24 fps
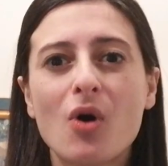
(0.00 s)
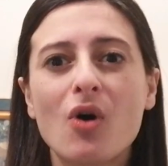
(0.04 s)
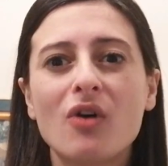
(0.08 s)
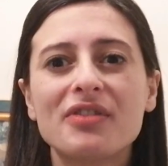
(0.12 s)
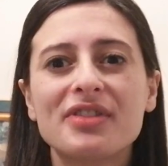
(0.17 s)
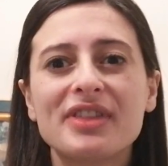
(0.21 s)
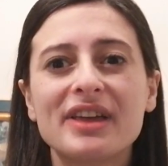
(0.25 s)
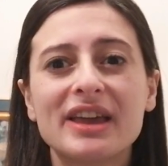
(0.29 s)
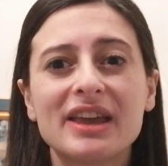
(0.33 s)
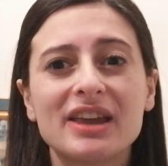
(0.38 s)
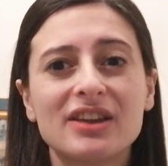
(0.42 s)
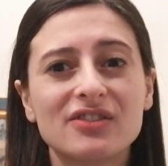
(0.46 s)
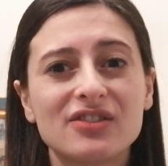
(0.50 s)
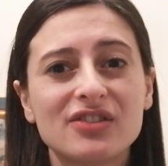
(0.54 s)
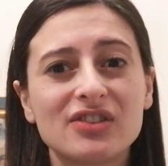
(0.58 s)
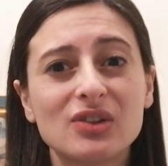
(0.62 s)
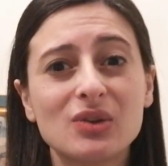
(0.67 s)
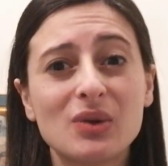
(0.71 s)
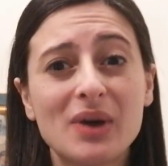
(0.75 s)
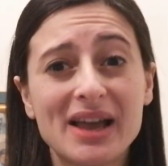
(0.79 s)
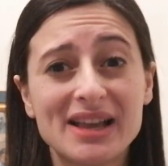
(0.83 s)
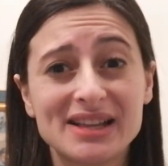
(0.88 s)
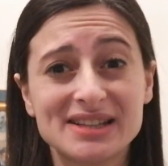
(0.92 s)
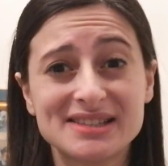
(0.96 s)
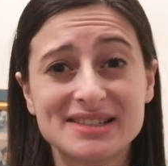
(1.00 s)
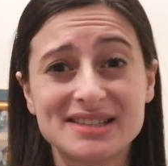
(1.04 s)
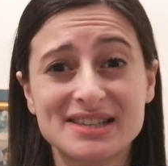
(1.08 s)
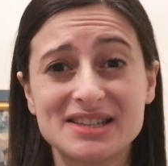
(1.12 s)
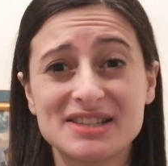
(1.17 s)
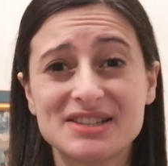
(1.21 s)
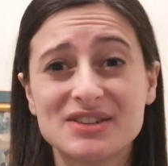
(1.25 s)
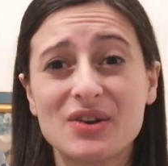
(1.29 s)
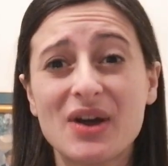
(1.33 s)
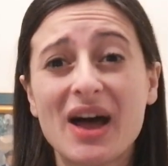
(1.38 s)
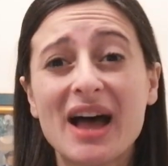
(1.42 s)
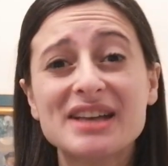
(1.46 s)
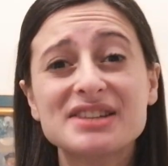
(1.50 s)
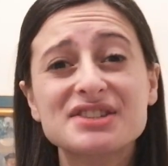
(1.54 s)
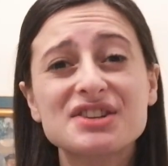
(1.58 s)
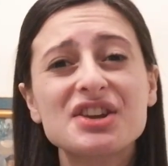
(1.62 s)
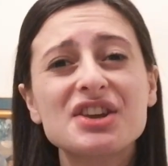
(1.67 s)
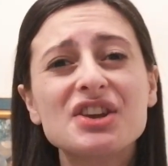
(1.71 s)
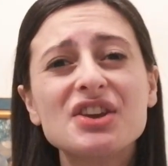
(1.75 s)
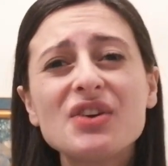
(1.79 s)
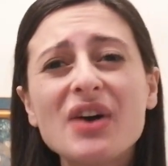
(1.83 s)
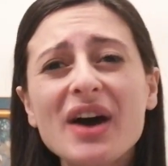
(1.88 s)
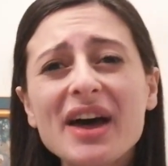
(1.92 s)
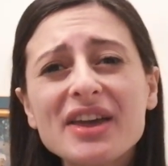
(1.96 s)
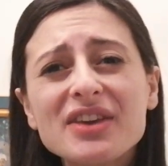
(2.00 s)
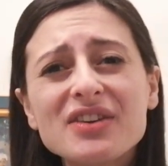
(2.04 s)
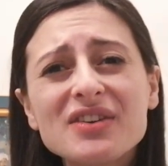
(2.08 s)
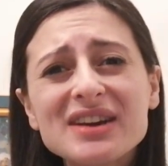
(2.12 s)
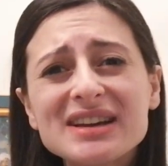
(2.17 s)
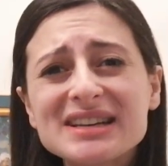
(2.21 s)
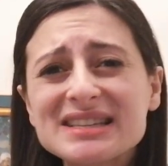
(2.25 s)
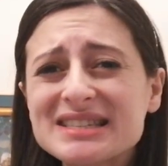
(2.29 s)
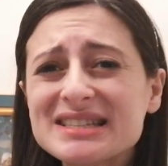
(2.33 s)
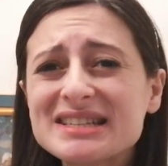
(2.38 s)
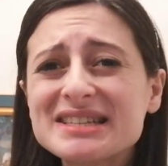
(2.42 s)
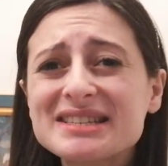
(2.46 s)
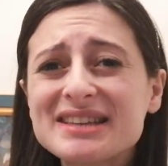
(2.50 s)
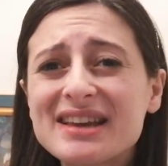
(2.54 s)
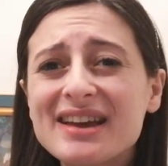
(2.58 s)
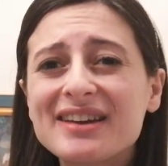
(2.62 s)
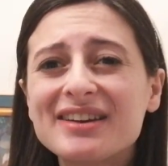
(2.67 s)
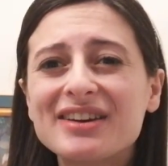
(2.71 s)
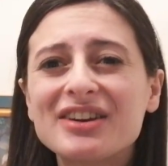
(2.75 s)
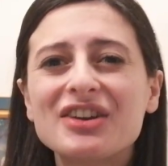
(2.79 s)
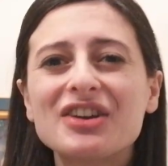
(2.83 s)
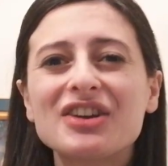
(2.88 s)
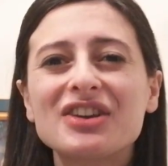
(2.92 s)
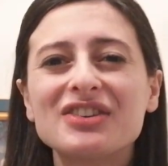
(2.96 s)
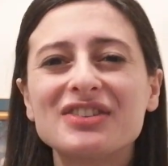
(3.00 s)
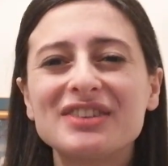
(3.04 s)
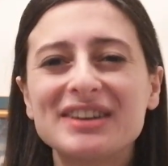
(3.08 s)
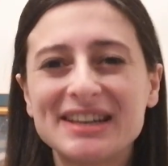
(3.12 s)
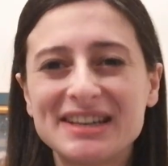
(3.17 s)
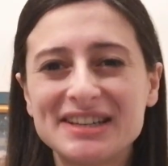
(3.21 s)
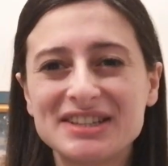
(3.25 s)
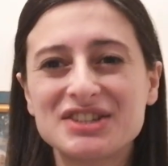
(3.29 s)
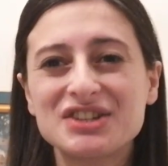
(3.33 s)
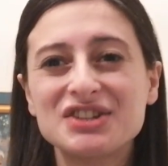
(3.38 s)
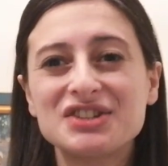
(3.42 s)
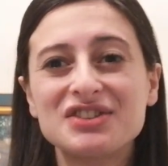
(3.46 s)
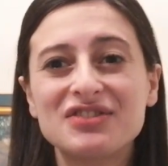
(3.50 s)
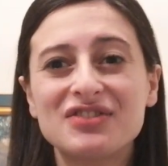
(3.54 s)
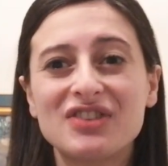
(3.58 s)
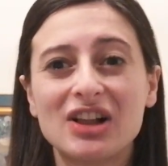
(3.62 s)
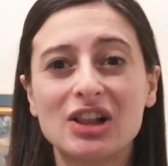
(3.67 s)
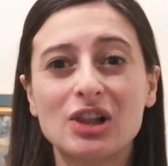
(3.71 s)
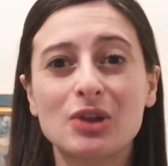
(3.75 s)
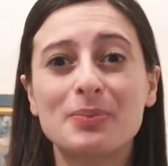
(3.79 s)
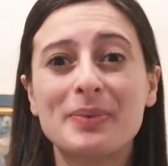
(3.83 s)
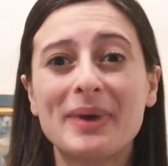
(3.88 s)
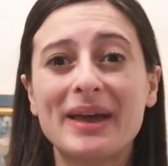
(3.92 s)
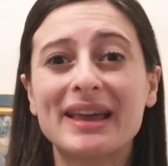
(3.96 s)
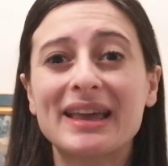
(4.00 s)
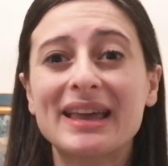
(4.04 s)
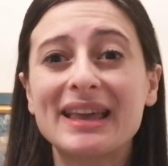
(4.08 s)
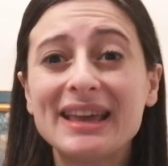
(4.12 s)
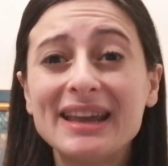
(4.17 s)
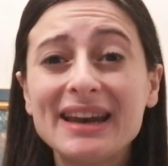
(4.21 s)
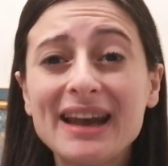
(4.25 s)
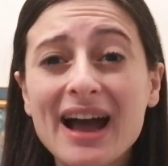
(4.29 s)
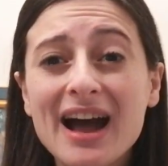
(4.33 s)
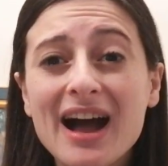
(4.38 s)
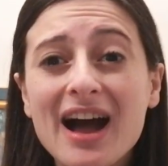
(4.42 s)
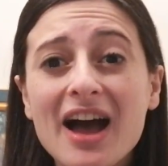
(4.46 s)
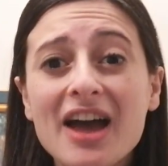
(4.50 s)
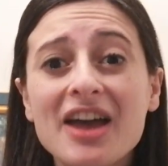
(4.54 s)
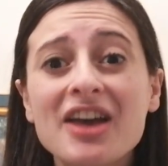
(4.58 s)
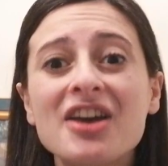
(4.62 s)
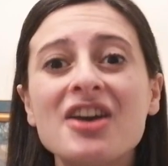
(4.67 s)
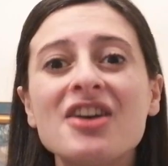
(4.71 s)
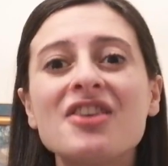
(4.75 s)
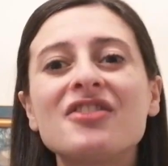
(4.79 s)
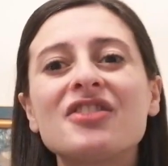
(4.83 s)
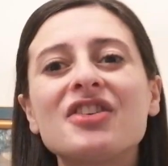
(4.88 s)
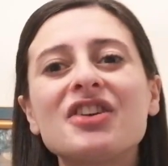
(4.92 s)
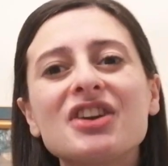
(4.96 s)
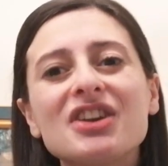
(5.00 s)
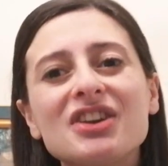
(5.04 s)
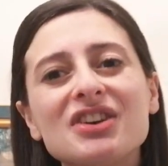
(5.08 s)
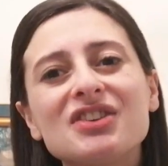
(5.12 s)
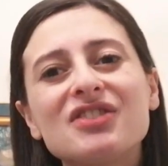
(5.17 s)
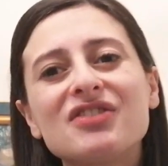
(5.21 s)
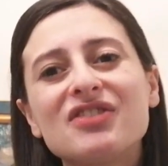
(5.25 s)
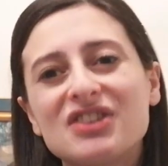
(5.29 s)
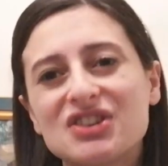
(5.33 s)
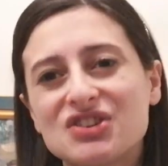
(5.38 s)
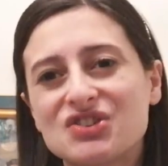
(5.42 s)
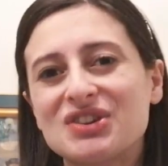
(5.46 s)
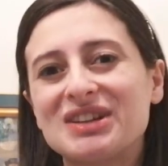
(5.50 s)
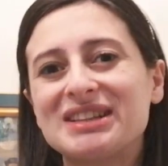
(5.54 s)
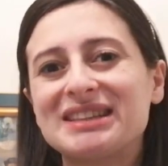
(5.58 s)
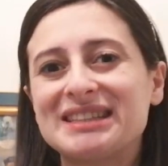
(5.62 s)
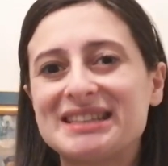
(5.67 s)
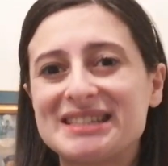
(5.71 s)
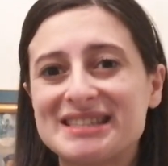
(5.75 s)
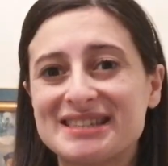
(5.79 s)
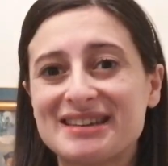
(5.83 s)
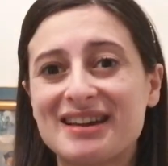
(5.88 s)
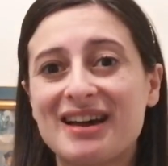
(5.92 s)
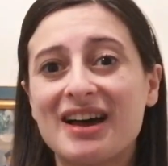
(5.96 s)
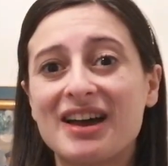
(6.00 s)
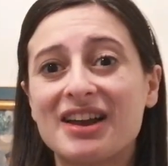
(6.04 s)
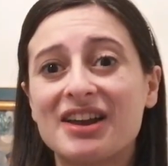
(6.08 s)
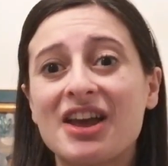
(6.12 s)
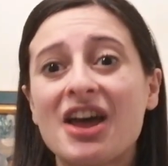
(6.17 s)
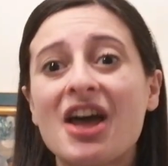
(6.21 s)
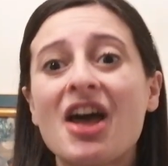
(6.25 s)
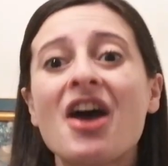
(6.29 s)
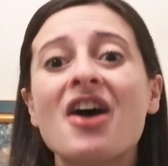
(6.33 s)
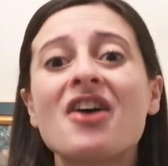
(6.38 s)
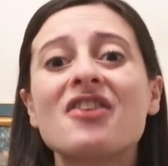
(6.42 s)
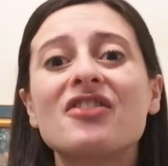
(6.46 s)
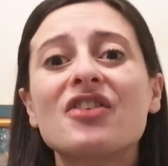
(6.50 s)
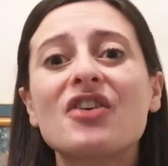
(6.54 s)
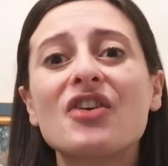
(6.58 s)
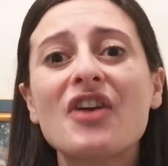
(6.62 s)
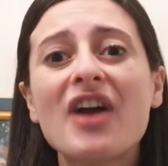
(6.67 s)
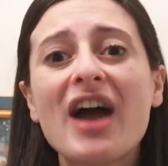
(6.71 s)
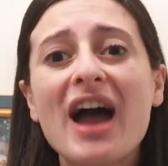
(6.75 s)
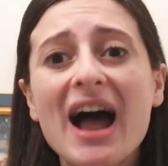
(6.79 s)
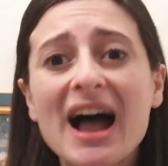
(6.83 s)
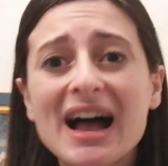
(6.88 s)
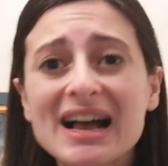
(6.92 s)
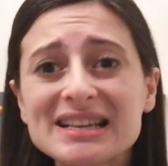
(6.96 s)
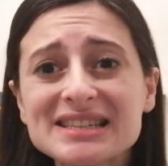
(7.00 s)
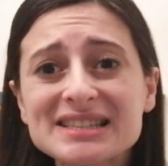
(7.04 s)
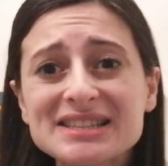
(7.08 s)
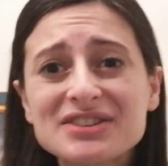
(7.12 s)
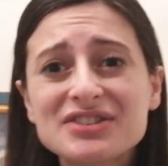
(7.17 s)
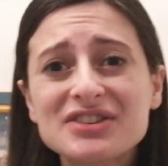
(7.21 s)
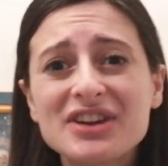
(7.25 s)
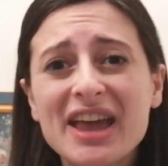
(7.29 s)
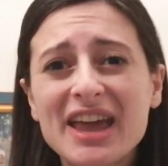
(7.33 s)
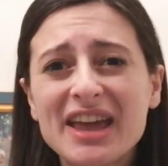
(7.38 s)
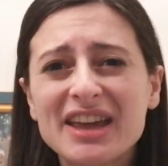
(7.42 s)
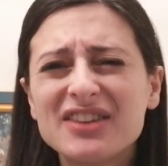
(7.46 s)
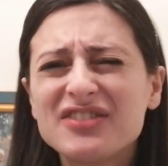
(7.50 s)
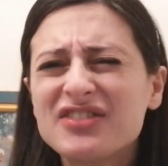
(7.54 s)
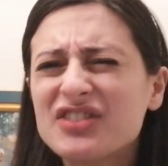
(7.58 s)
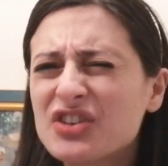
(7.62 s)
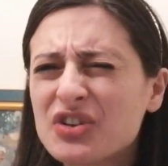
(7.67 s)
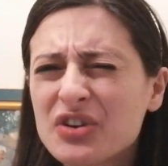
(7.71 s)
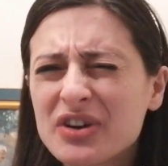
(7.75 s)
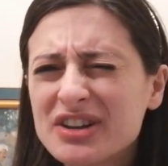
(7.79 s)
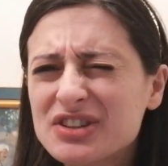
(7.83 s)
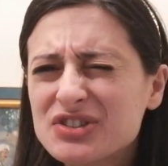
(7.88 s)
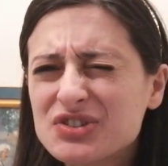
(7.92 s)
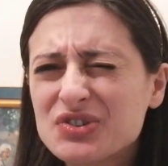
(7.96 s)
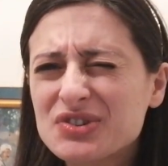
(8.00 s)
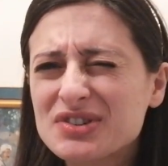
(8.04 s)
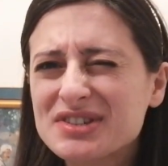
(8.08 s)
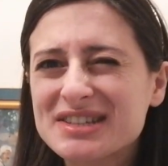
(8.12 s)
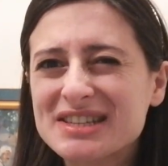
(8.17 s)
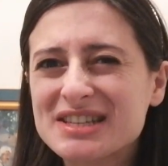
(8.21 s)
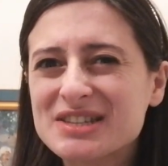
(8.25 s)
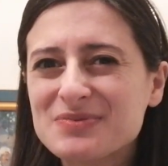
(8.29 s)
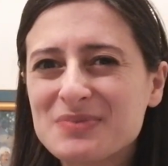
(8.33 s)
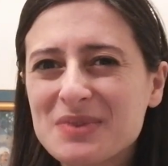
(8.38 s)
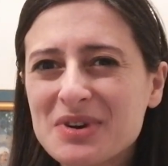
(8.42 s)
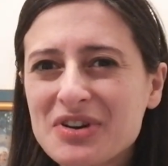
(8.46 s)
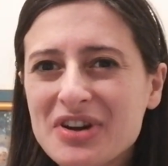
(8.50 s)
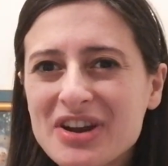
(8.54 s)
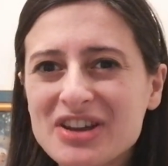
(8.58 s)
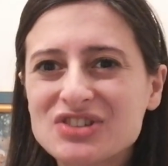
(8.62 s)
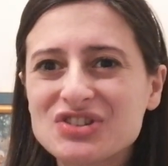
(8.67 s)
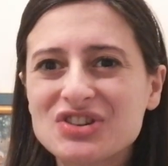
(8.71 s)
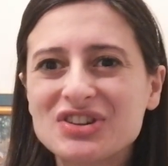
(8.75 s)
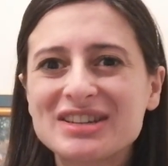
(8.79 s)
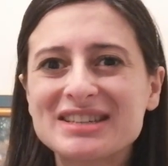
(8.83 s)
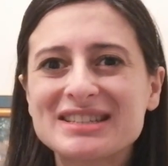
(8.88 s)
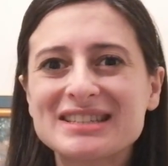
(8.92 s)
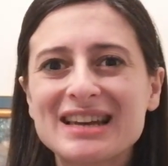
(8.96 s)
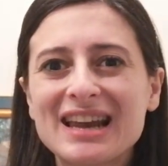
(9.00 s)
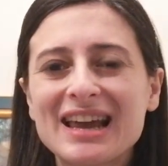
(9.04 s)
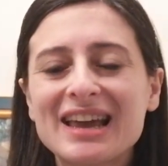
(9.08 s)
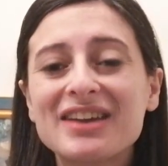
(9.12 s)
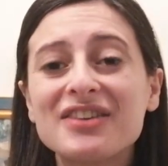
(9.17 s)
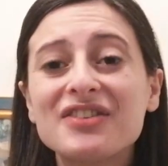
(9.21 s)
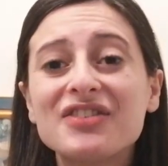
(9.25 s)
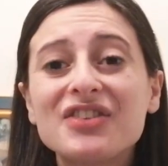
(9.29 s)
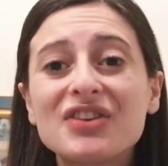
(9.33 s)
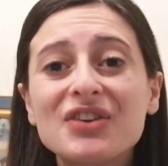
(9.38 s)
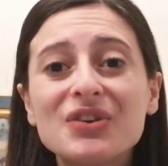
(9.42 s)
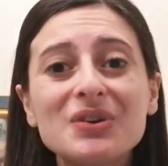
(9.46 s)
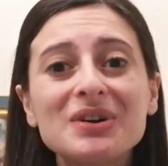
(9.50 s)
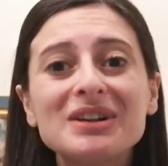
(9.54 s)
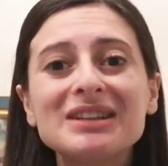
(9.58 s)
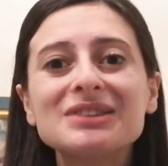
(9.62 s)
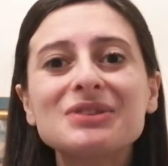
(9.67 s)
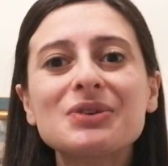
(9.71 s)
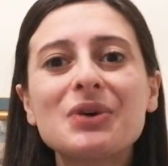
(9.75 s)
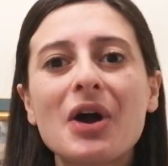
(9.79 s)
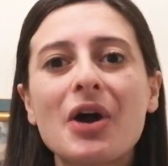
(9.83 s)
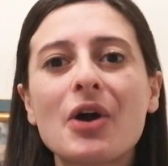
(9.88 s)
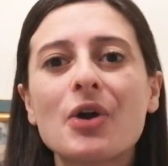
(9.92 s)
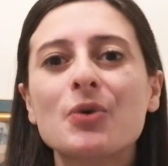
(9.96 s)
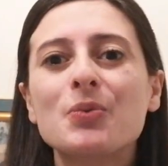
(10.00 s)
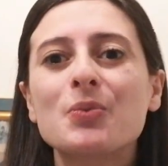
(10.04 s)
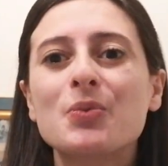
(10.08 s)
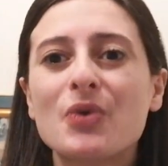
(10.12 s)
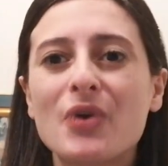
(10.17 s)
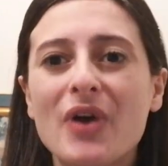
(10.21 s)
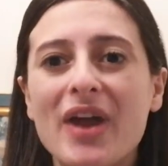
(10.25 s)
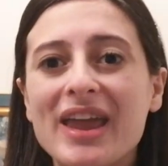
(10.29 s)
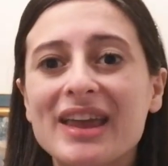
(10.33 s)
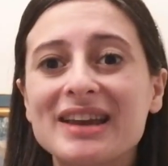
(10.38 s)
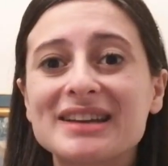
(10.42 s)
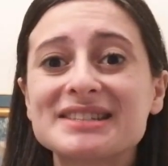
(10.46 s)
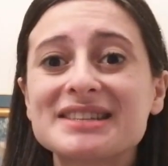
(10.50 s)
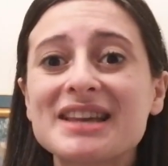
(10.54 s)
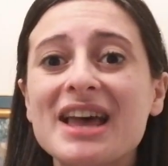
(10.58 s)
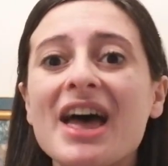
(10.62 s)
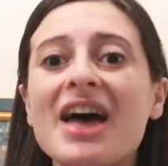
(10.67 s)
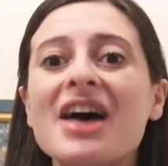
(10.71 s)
of the influences, so as a UI UX designer you need to develop a keen eye for good visual design. For us creative creatures, inspiration is like a fuel to our brains,